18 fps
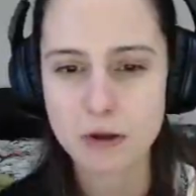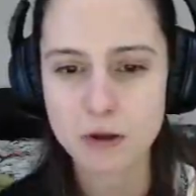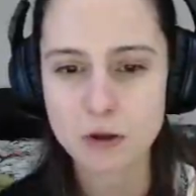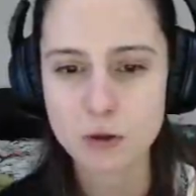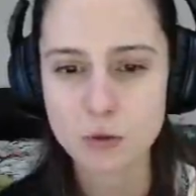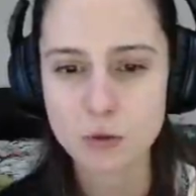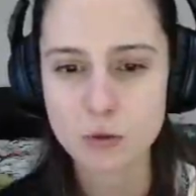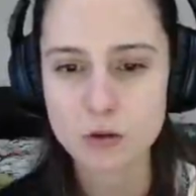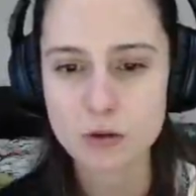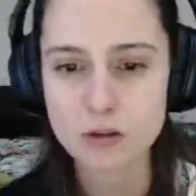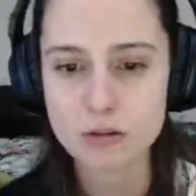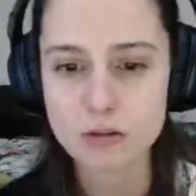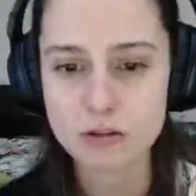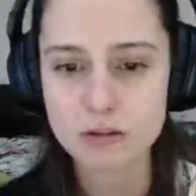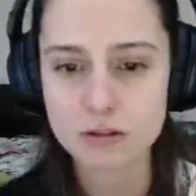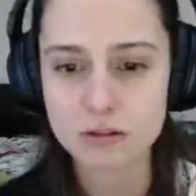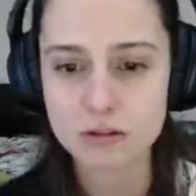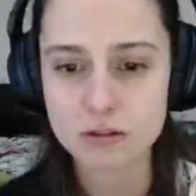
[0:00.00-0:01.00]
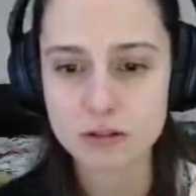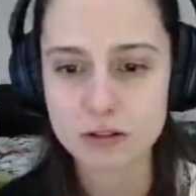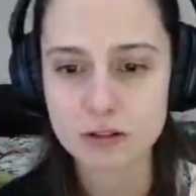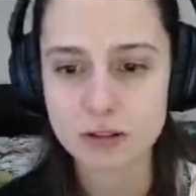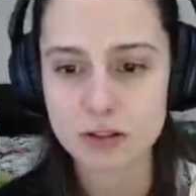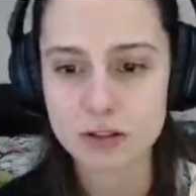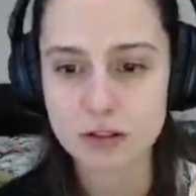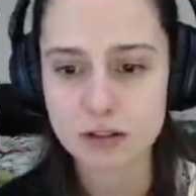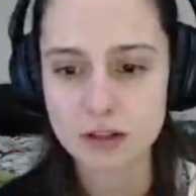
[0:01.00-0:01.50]
Cool.
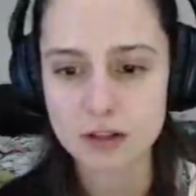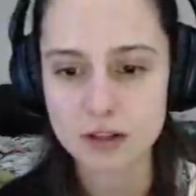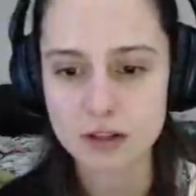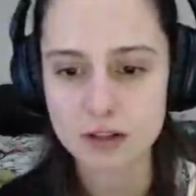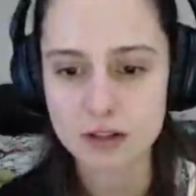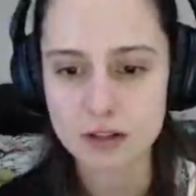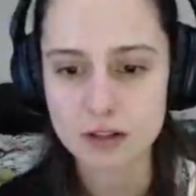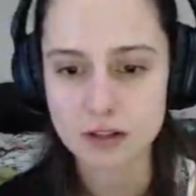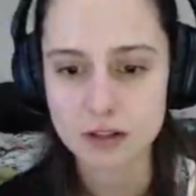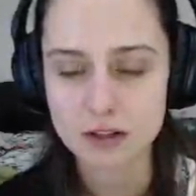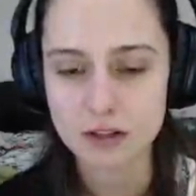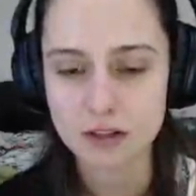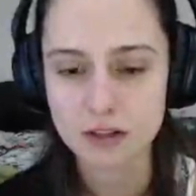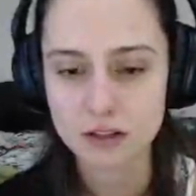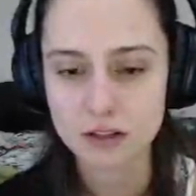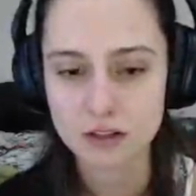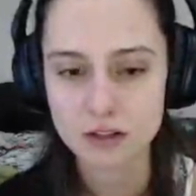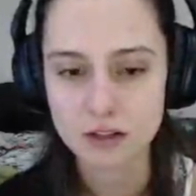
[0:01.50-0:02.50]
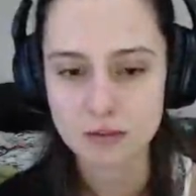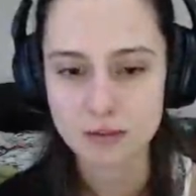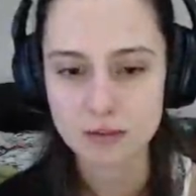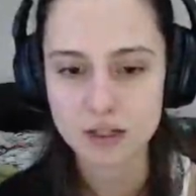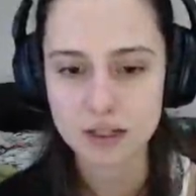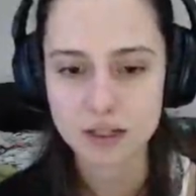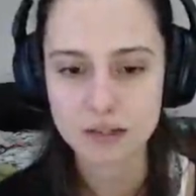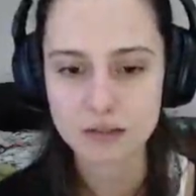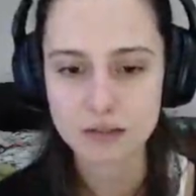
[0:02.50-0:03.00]
I'm
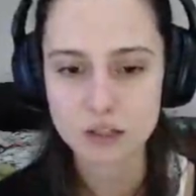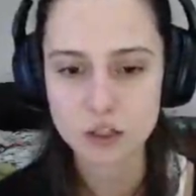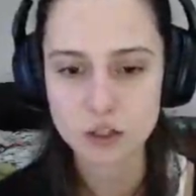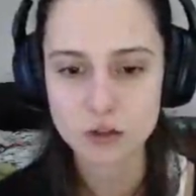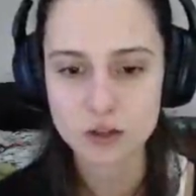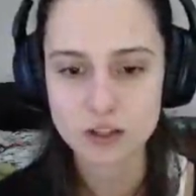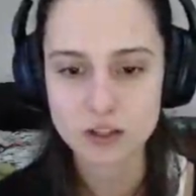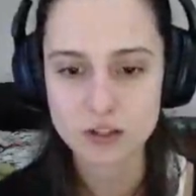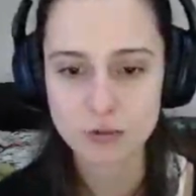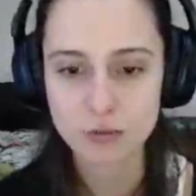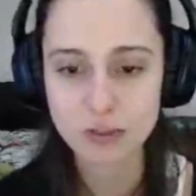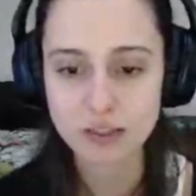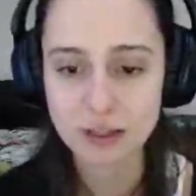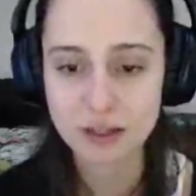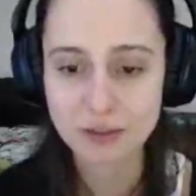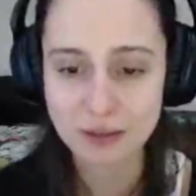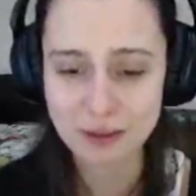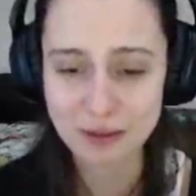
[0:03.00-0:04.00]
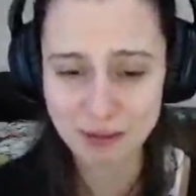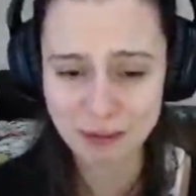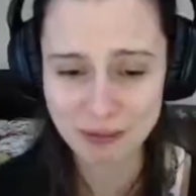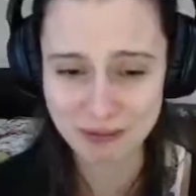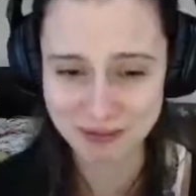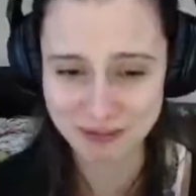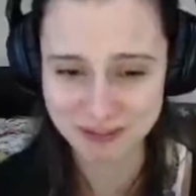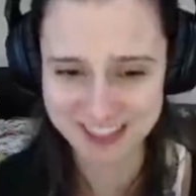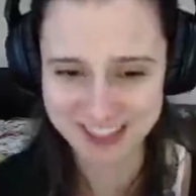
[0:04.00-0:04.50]
gonna destroy the- What?
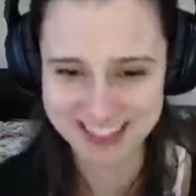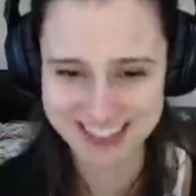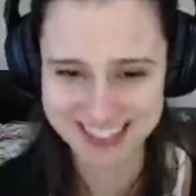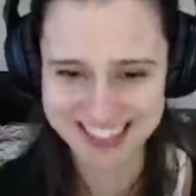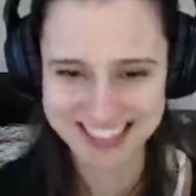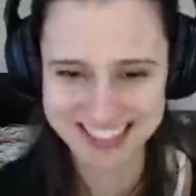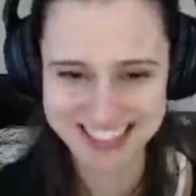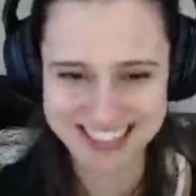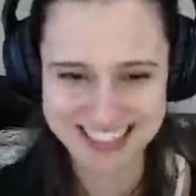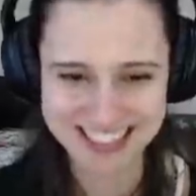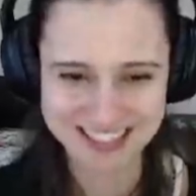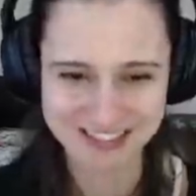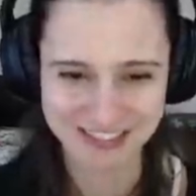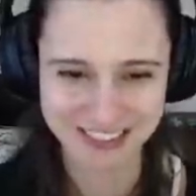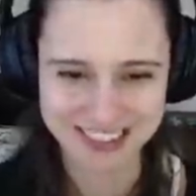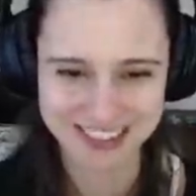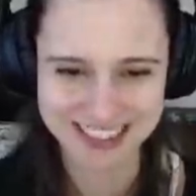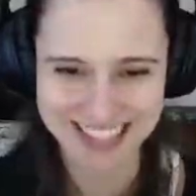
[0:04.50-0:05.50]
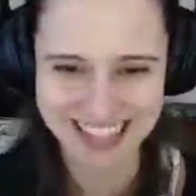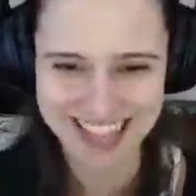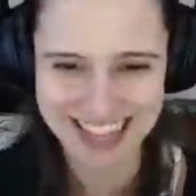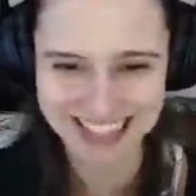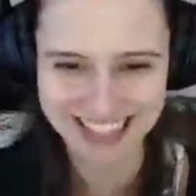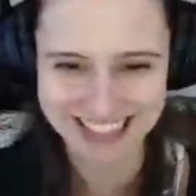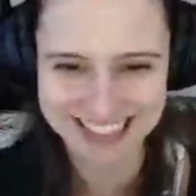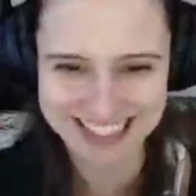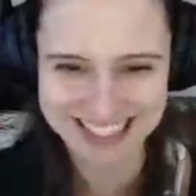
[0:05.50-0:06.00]
what the
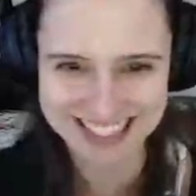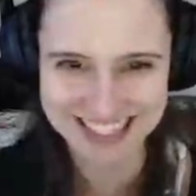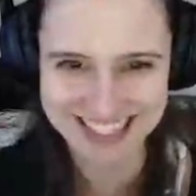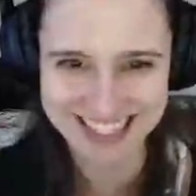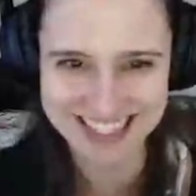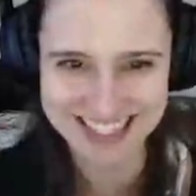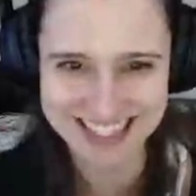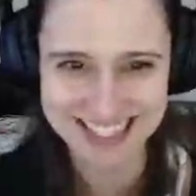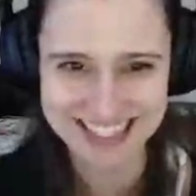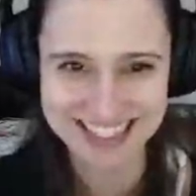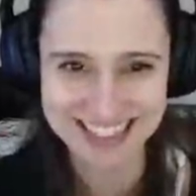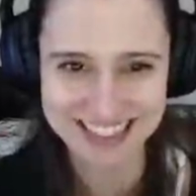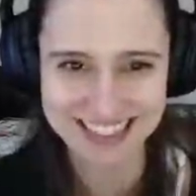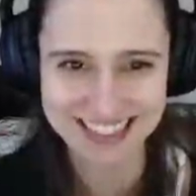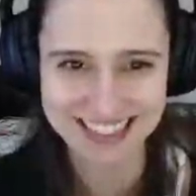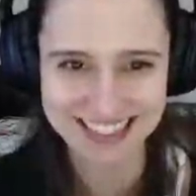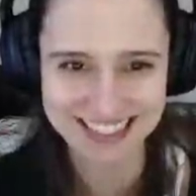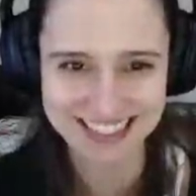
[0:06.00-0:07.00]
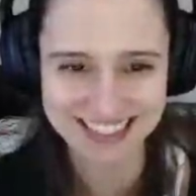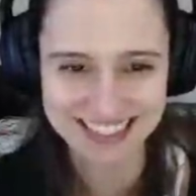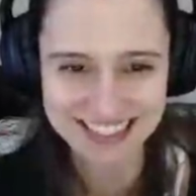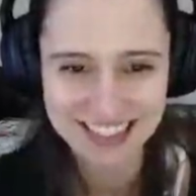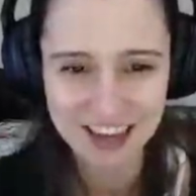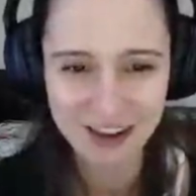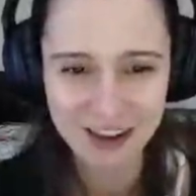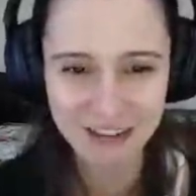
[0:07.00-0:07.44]
hell is this?